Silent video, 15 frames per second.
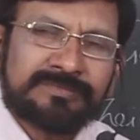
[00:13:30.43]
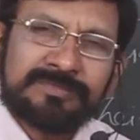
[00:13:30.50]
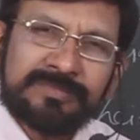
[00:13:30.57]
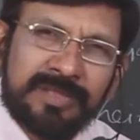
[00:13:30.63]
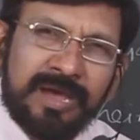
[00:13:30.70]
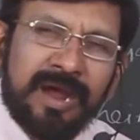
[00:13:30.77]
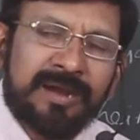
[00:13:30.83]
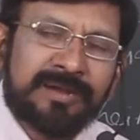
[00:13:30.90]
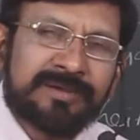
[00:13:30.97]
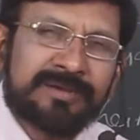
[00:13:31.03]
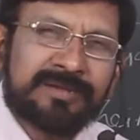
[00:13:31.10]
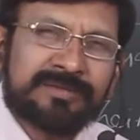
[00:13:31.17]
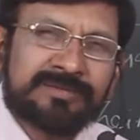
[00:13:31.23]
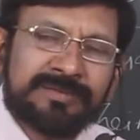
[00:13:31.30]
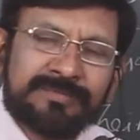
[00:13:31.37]
That
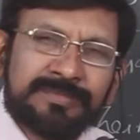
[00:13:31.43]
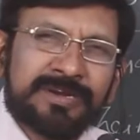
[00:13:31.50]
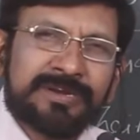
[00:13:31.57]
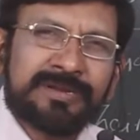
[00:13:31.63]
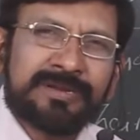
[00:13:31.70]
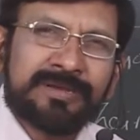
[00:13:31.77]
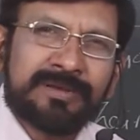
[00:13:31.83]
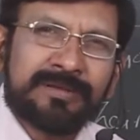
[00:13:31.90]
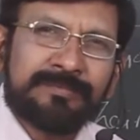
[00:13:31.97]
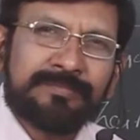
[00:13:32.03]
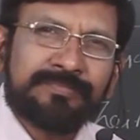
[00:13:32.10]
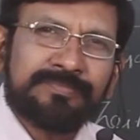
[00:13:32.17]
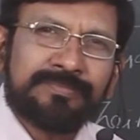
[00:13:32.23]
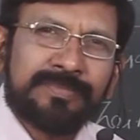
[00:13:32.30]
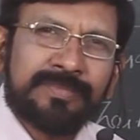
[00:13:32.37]
is immaterial.
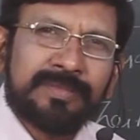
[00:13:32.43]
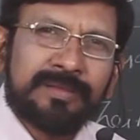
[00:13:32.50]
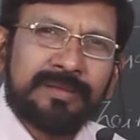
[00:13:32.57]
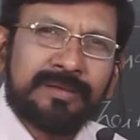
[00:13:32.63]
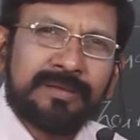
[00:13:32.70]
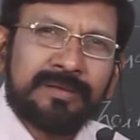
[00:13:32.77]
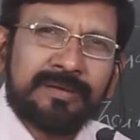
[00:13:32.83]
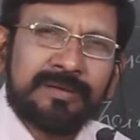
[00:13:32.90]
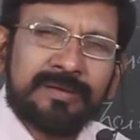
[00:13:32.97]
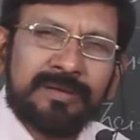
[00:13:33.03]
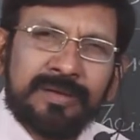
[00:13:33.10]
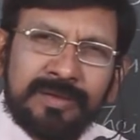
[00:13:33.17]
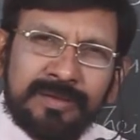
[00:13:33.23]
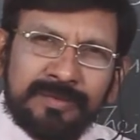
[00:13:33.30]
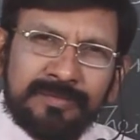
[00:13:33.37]

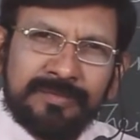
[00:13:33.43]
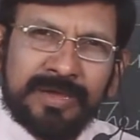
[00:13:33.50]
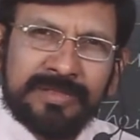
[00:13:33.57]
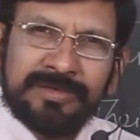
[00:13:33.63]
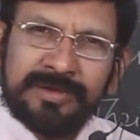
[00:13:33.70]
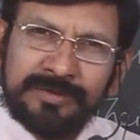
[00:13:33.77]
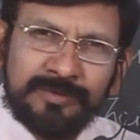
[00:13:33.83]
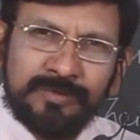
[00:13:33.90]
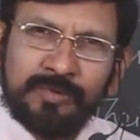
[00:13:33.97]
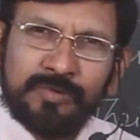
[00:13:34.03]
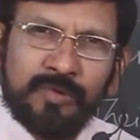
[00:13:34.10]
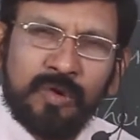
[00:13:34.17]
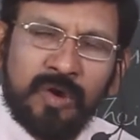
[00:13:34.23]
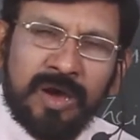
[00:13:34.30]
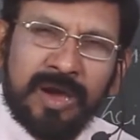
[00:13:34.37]
Whether you
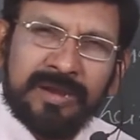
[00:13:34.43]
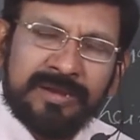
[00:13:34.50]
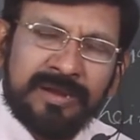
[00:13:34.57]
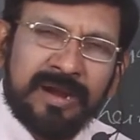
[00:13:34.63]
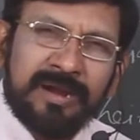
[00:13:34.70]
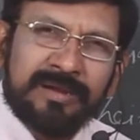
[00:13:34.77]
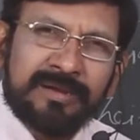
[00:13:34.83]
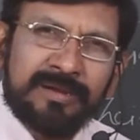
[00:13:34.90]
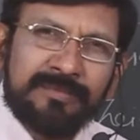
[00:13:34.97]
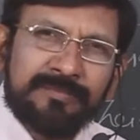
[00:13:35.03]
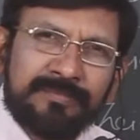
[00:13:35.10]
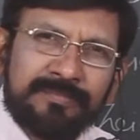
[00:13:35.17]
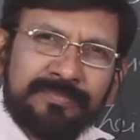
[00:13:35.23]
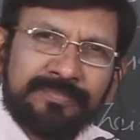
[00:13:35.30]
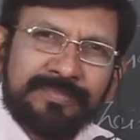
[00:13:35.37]
know or not,
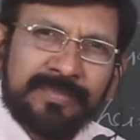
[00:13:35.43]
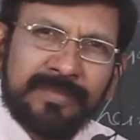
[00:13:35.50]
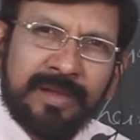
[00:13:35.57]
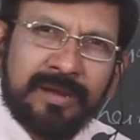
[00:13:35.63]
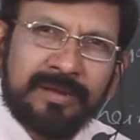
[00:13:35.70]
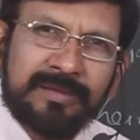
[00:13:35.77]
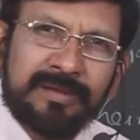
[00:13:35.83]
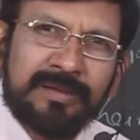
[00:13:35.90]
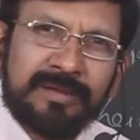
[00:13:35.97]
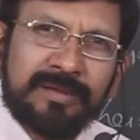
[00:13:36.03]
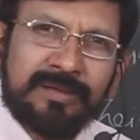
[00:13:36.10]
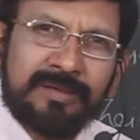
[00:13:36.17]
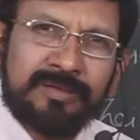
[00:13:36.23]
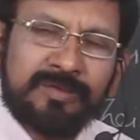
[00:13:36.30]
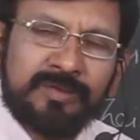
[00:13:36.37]

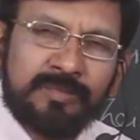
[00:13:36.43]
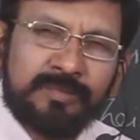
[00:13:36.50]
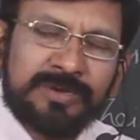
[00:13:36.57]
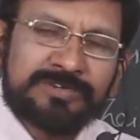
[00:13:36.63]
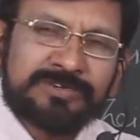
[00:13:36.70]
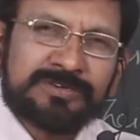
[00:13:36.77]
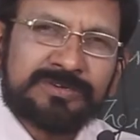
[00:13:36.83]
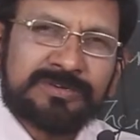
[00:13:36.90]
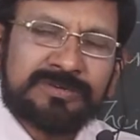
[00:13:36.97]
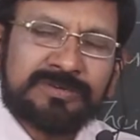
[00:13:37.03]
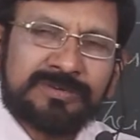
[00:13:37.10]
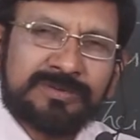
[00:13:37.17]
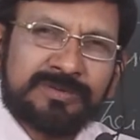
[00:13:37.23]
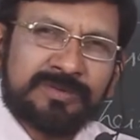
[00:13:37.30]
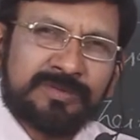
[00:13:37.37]
you must
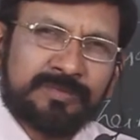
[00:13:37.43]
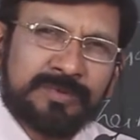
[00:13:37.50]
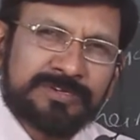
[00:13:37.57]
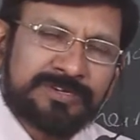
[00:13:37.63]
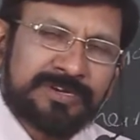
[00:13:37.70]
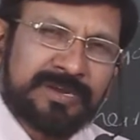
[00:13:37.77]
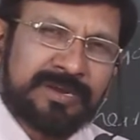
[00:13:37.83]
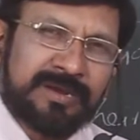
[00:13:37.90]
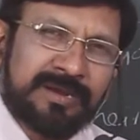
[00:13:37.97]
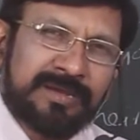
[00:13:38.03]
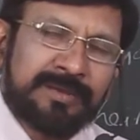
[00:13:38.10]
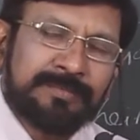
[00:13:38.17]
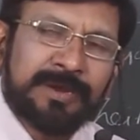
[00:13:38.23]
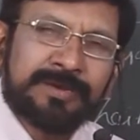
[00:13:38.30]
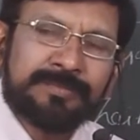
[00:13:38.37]
strictly
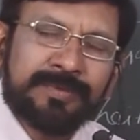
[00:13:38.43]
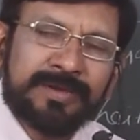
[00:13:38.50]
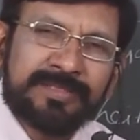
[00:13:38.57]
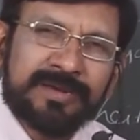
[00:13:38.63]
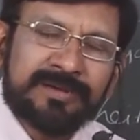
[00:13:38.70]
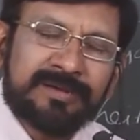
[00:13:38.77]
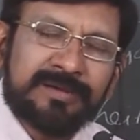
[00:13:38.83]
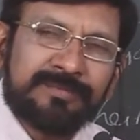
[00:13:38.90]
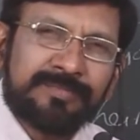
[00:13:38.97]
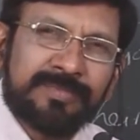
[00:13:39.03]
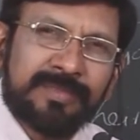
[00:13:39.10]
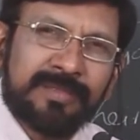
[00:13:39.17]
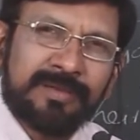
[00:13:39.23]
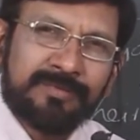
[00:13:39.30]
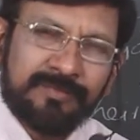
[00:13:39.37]
abide by that.
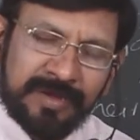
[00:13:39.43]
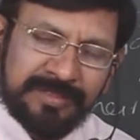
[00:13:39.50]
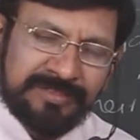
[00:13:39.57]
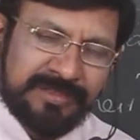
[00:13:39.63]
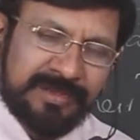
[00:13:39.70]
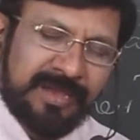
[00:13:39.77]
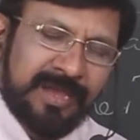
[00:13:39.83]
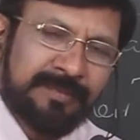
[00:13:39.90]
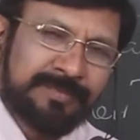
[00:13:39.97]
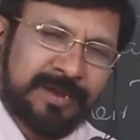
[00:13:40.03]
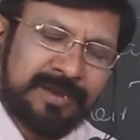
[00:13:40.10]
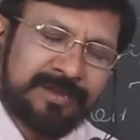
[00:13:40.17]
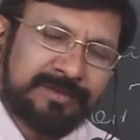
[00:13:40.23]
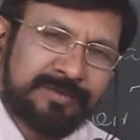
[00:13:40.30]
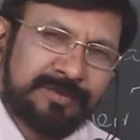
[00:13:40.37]
One thing I am
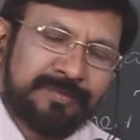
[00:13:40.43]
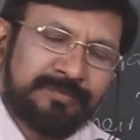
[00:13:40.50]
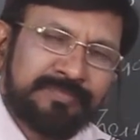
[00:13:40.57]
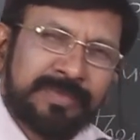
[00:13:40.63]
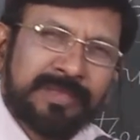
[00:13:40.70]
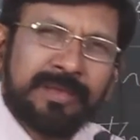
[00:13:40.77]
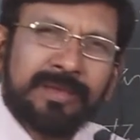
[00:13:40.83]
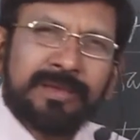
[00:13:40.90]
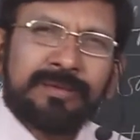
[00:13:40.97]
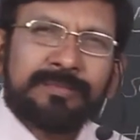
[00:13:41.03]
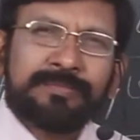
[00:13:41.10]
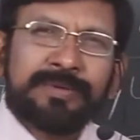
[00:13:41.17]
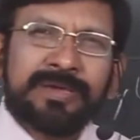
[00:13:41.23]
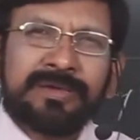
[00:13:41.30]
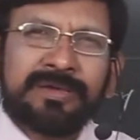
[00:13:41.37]
telling you,
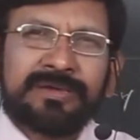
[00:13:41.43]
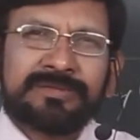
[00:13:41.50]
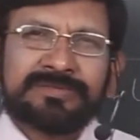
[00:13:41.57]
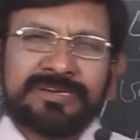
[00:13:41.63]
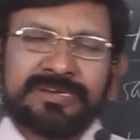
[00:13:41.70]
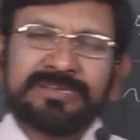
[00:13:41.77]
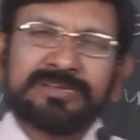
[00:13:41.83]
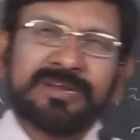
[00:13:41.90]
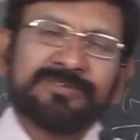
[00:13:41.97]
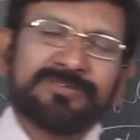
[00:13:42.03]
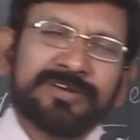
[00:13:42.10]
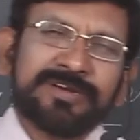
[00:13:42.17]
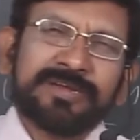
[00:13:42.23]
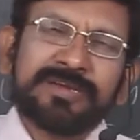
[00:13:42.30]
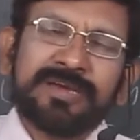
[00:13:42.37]
being a citizen of
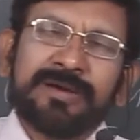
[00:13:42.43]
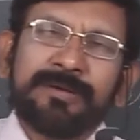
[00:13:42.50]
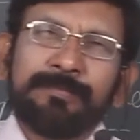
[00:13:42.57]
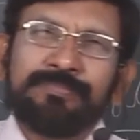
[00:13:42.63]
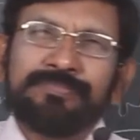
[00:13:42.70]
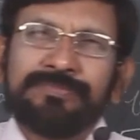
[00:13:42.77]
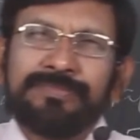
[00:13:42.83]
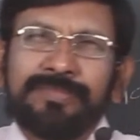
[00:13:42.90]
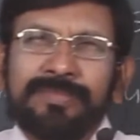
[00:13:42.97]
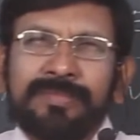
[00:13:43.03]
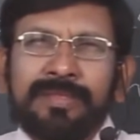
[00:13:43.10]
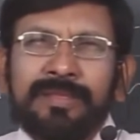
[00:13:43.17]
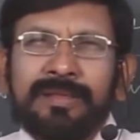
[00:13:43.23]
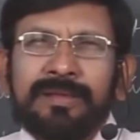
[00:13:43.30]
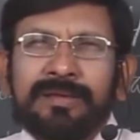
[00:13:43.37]
India,
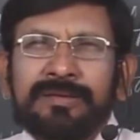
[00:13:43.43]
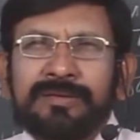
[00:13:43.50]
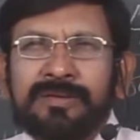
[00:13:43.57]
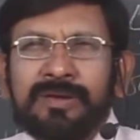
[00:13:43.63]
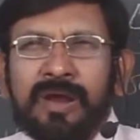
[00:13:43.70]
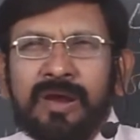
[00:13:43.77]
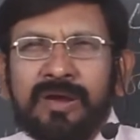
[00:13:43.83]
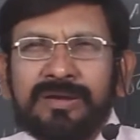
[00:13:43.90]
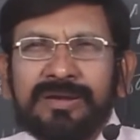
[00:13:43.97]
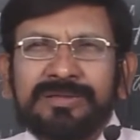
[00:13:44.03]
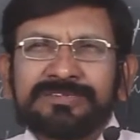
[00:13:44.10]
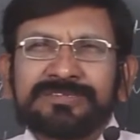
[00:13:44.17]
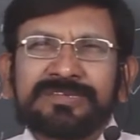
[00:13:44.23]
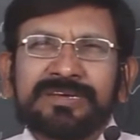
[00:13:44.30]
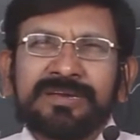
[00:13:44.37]
not
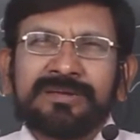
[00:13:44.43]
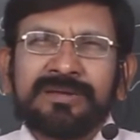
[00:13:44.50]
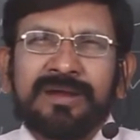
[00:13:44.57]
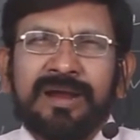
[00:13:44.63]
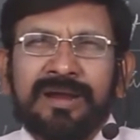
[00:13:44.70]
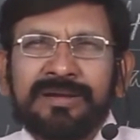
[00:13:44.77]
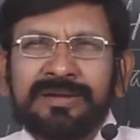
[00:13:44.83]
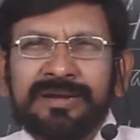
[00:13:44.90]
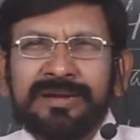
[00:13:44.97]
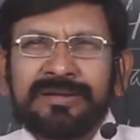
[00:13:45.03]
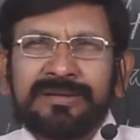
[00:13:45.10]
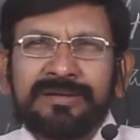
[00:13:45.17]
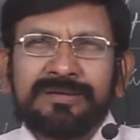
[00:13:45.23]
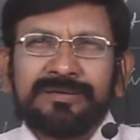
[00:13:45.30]
less than 100